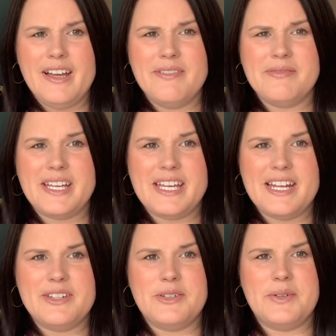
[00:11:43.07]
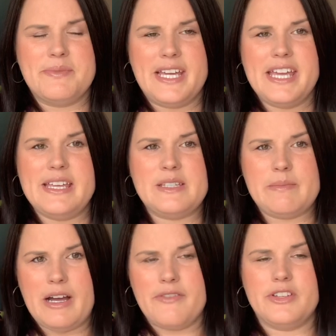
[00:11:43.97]
We ended up taking
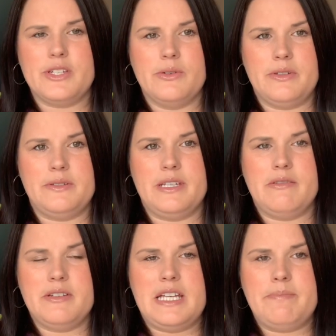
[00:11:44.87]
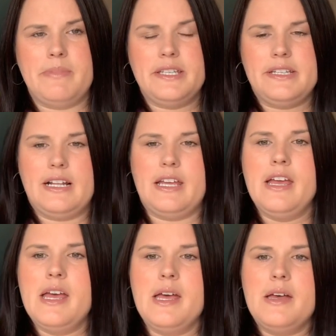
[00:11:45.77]
some out of the shoulders. So we just basically
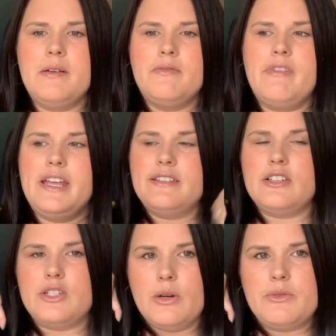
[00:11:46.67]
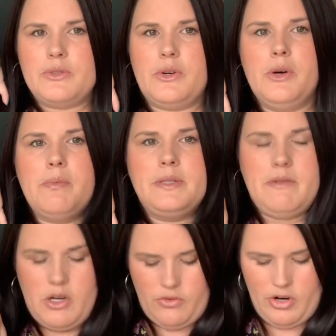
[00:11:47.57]
raised the shoulders up so
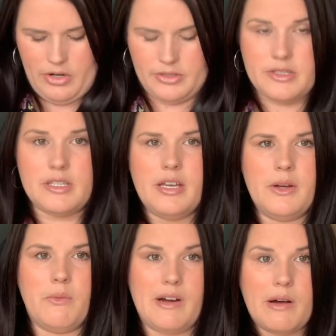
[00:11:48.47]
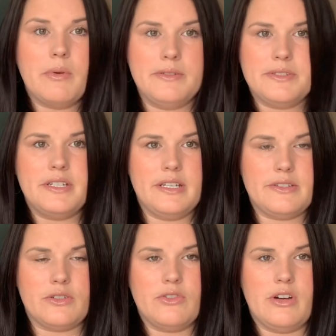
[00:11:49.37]
it crossed where I wanted it
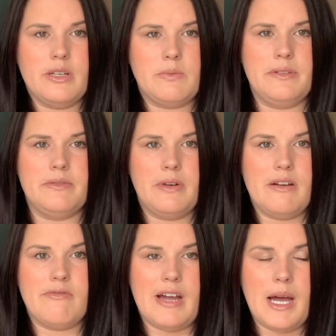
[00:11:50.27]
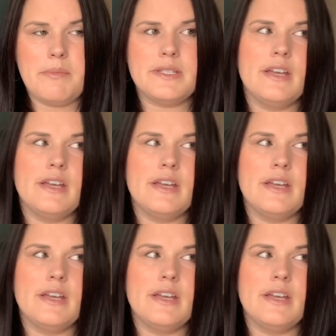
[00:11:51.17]
to cross, where it wrapped.